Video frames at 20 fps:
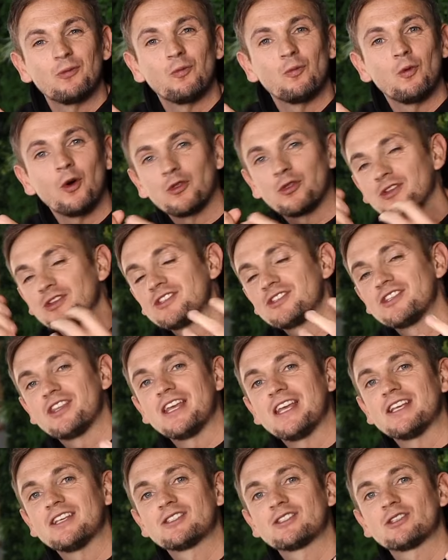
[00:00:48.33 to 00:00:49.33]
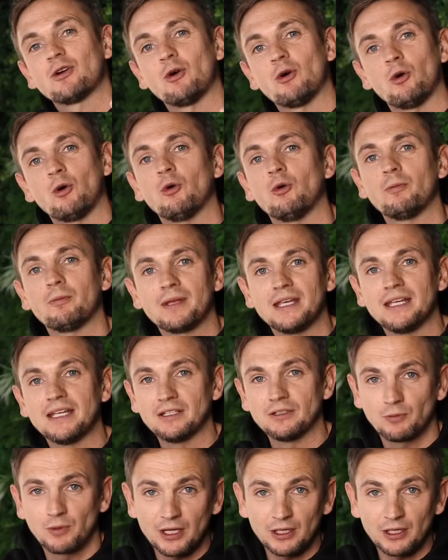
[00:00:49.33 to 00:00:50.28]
What does this all mean?